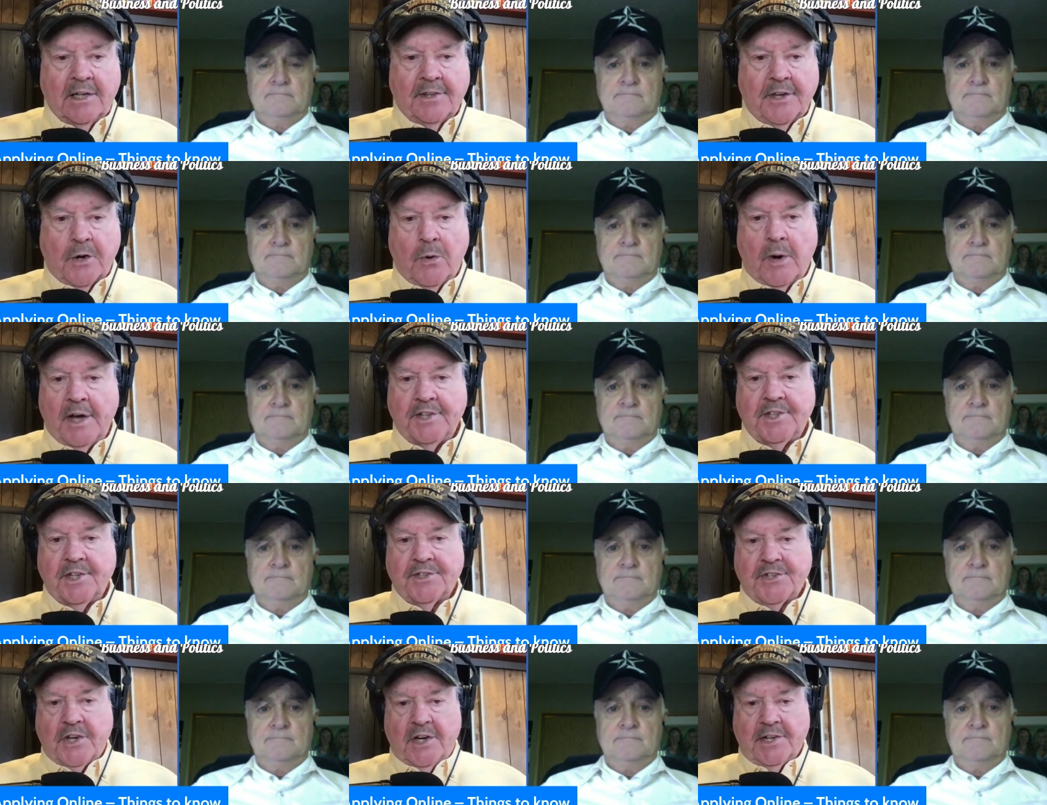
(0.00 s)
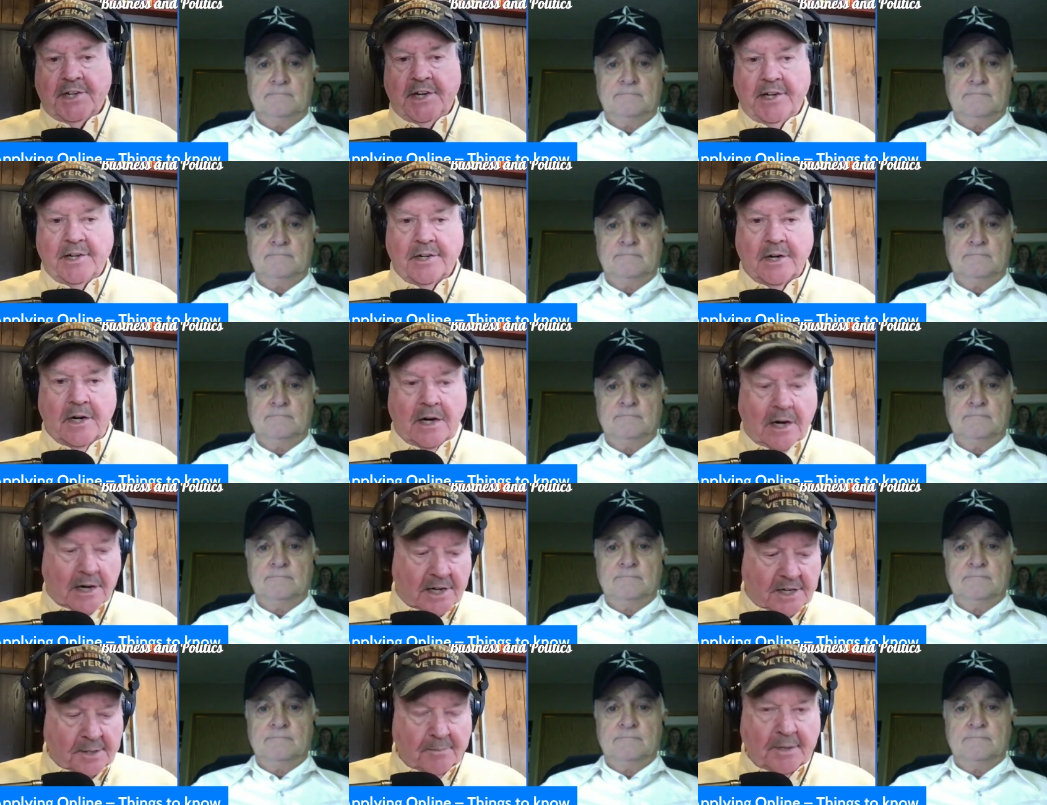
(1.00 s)
Speaker 1: the questions on here
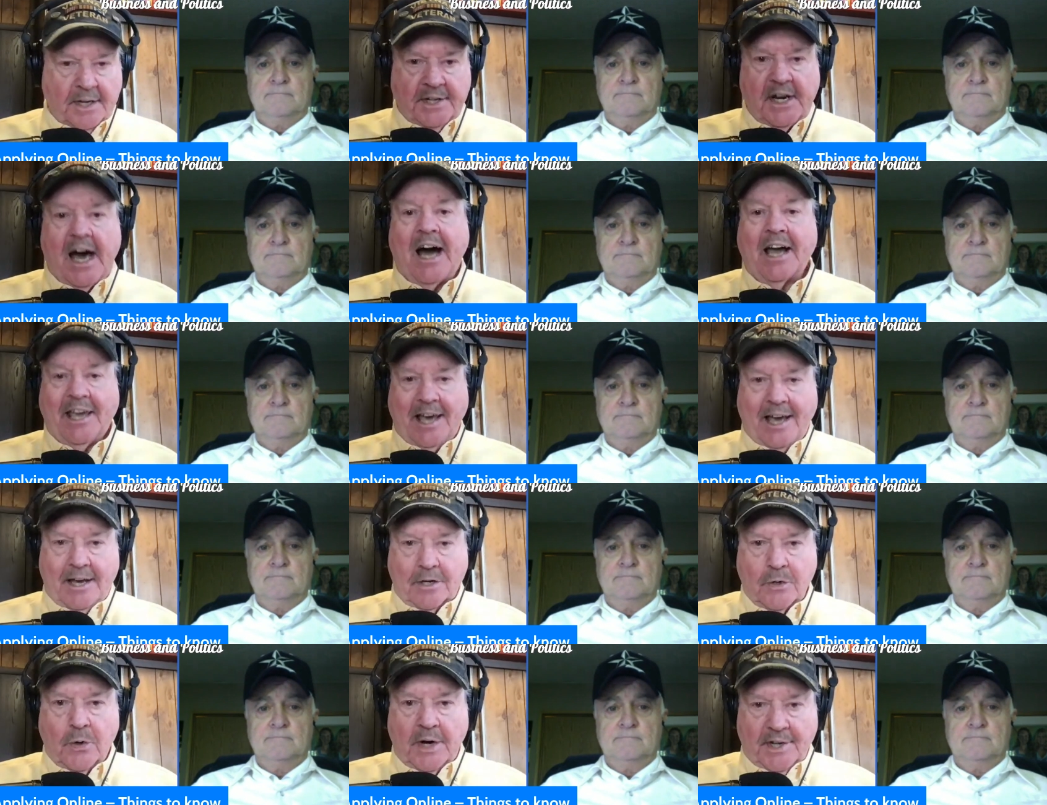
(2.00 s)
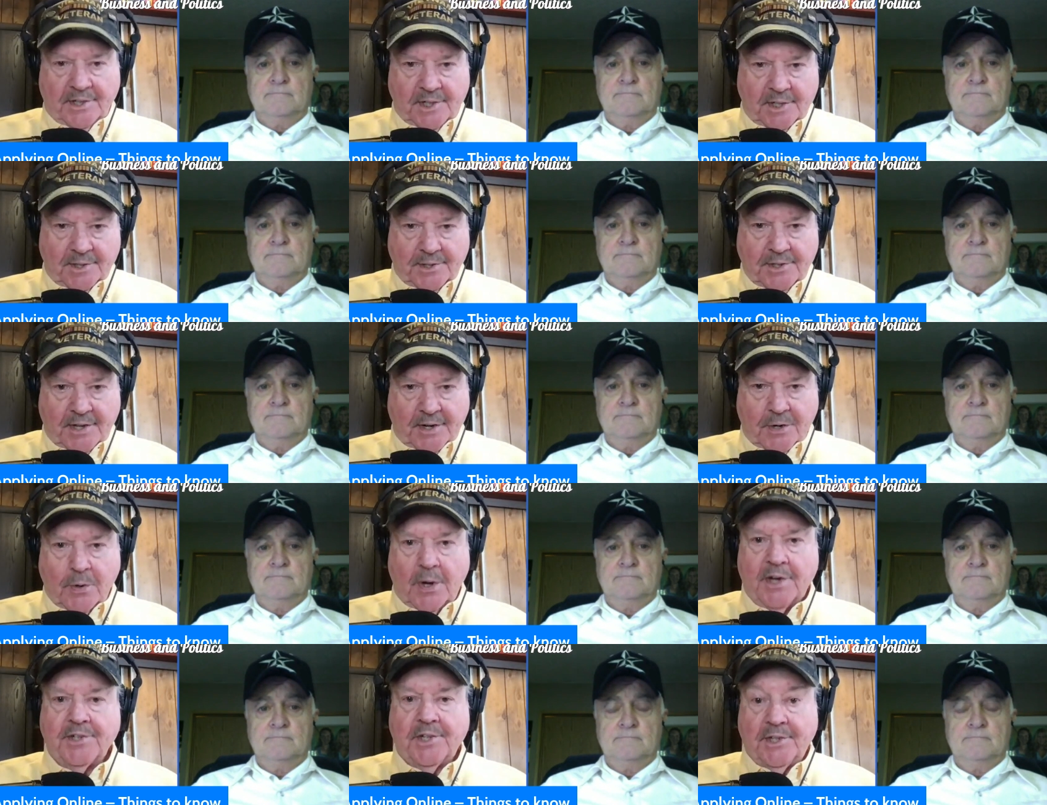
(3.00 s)
are going to be knockout questions. They're
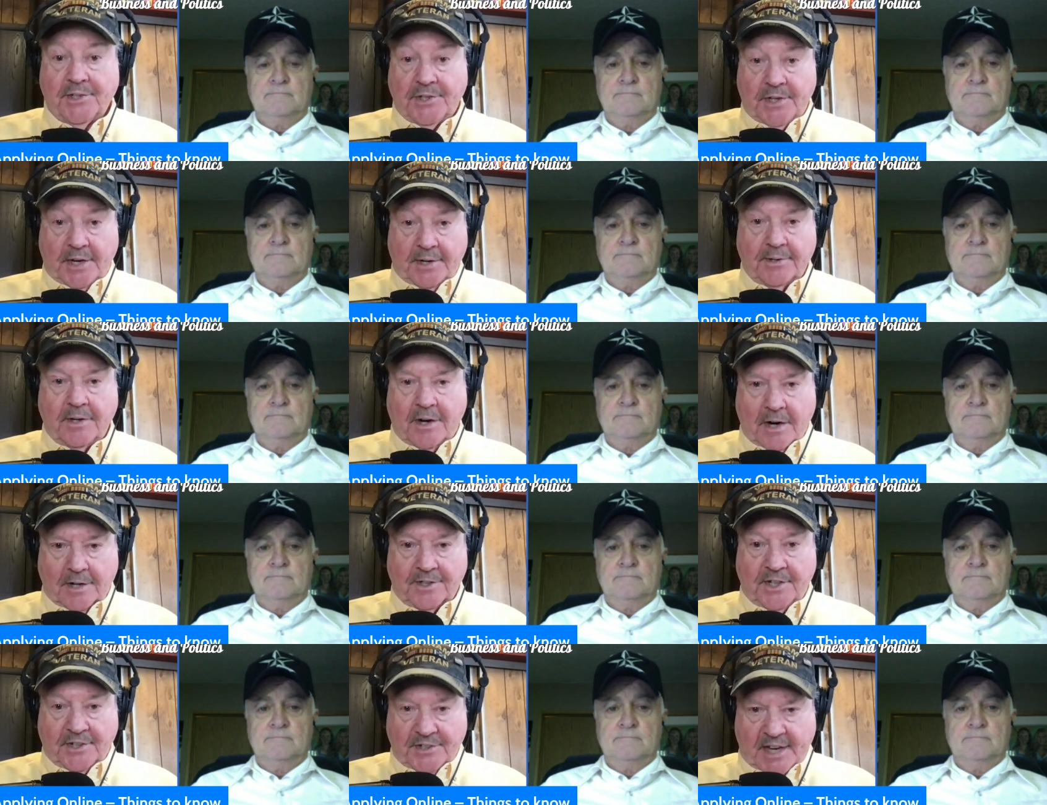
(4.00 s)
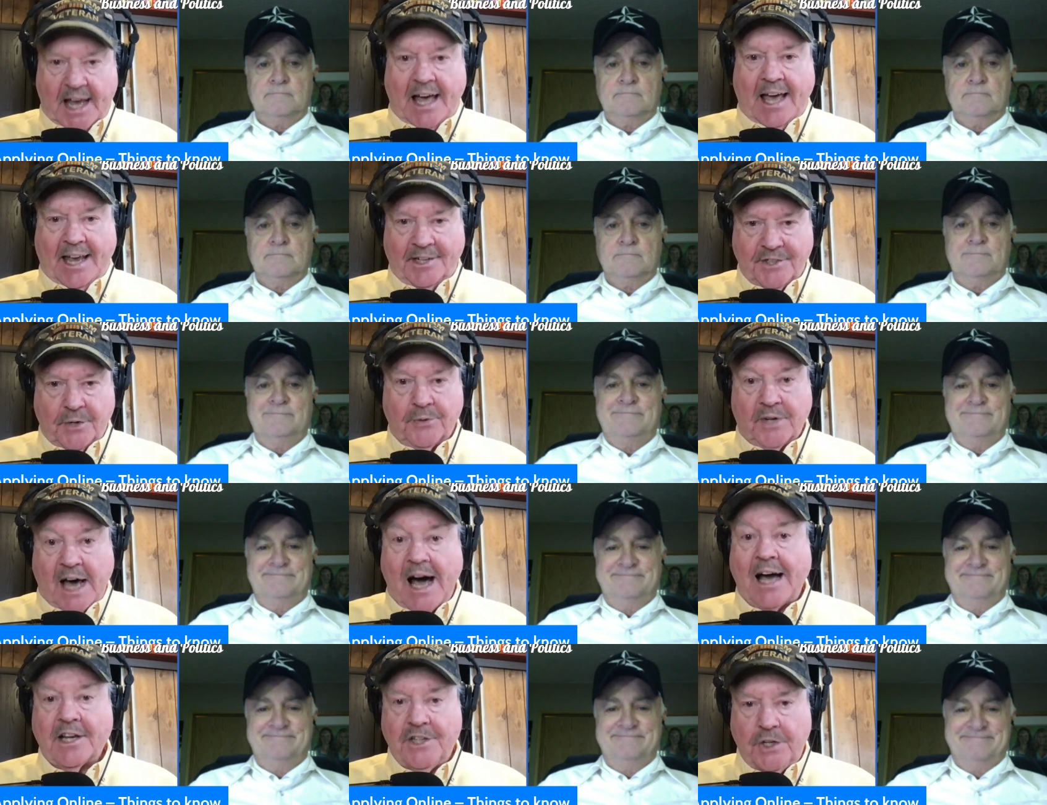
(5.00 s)
questions that are designed to
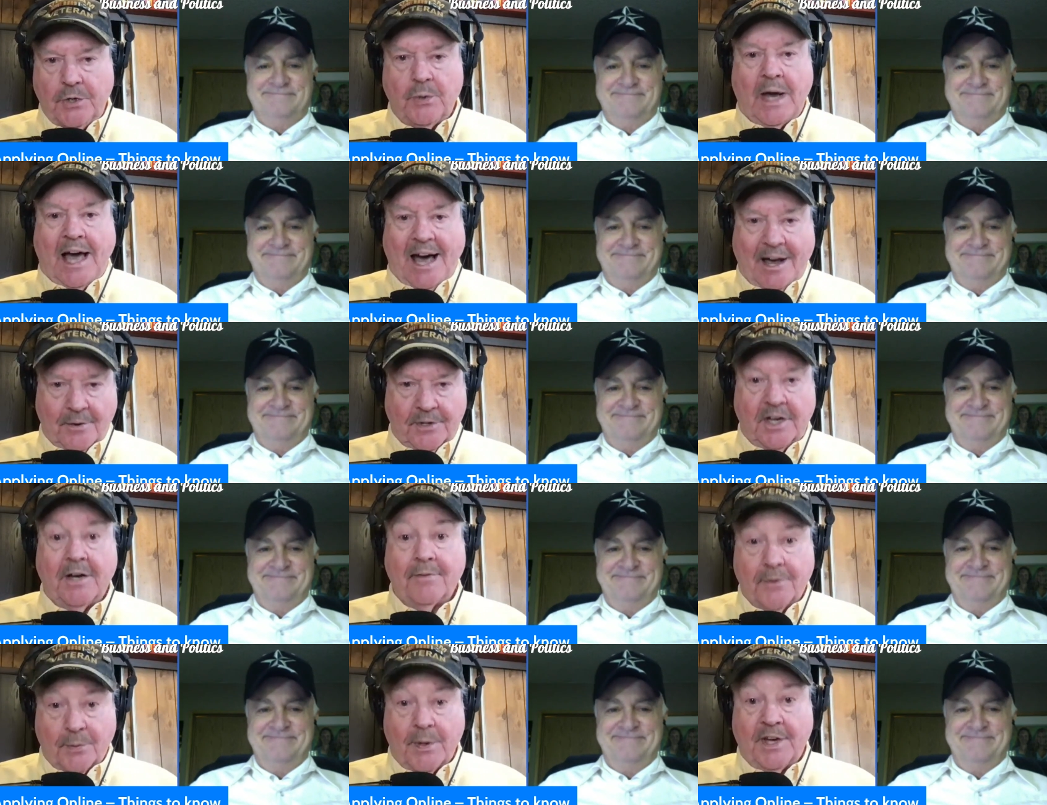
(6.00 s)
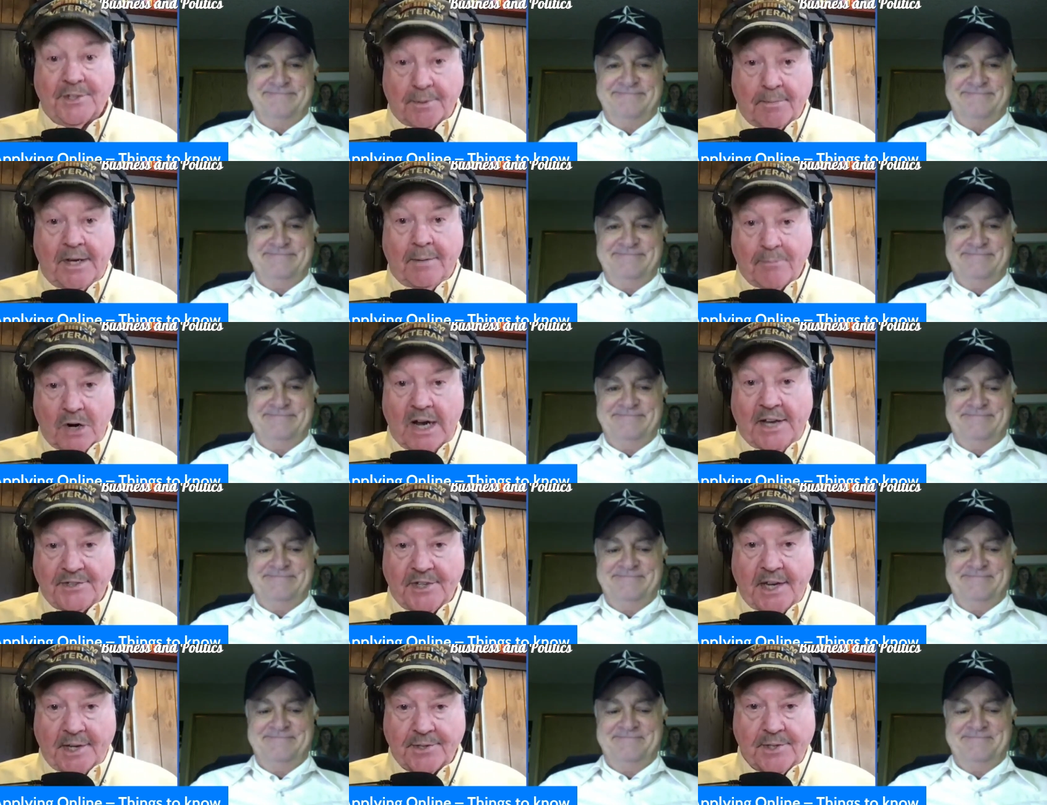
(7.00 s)
knock you out of the resume
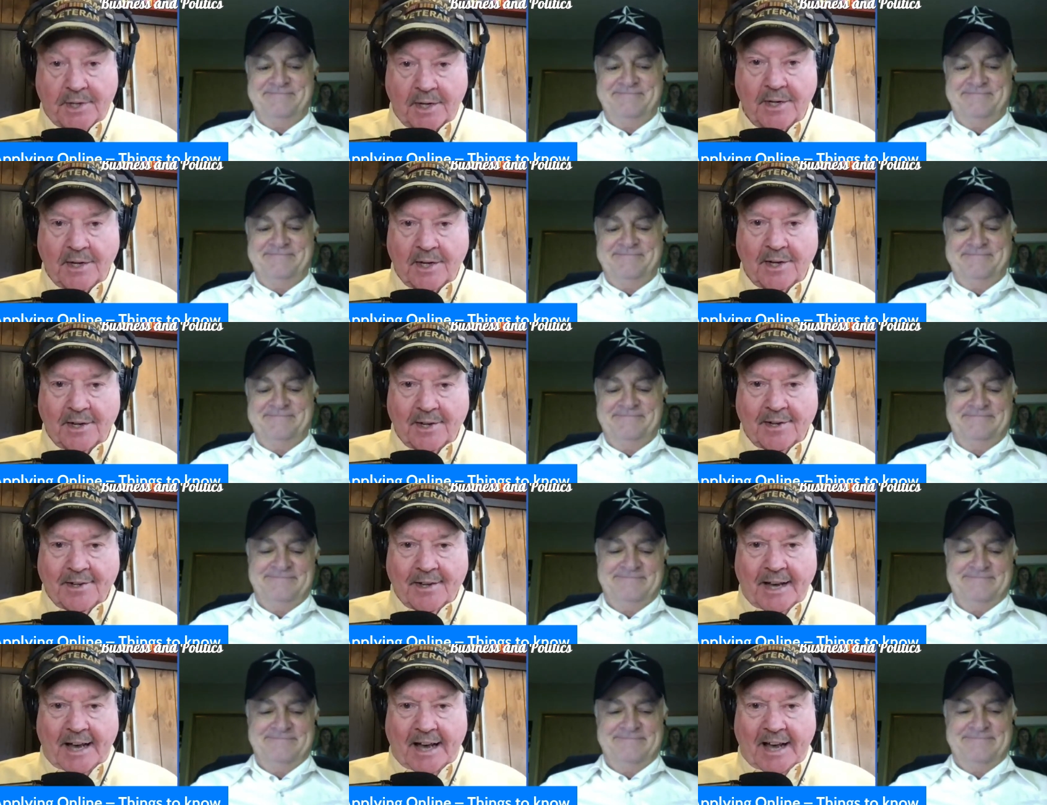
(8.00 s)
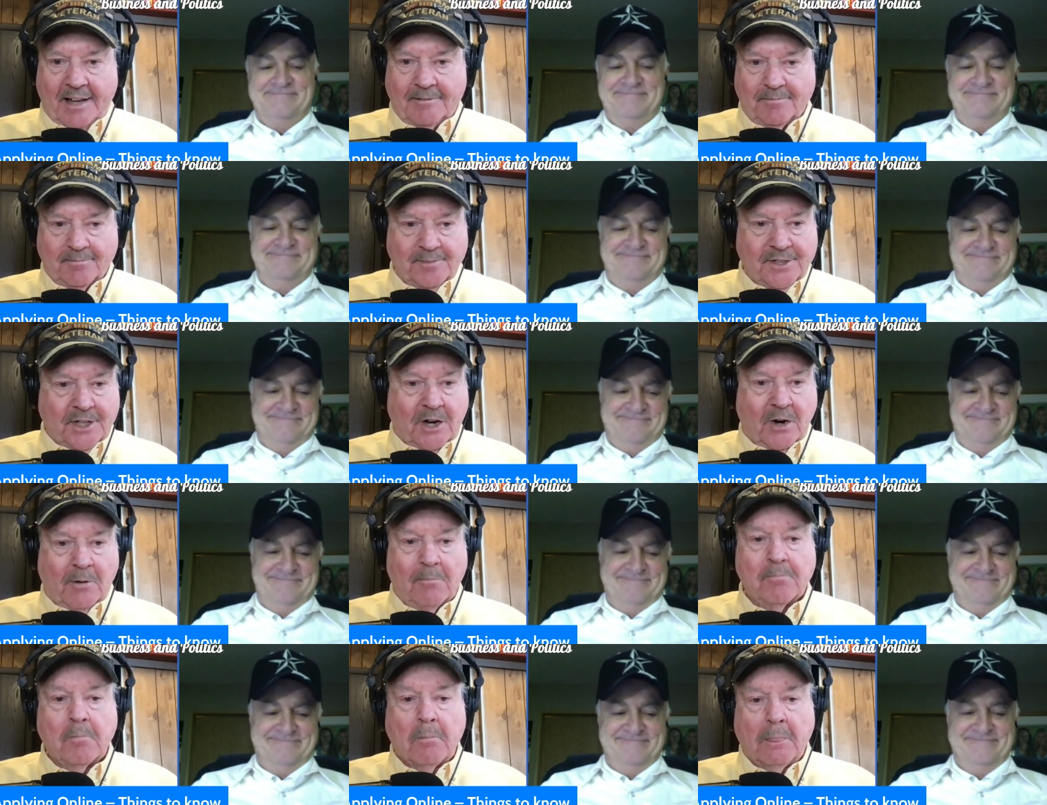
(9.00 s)
process. Um, so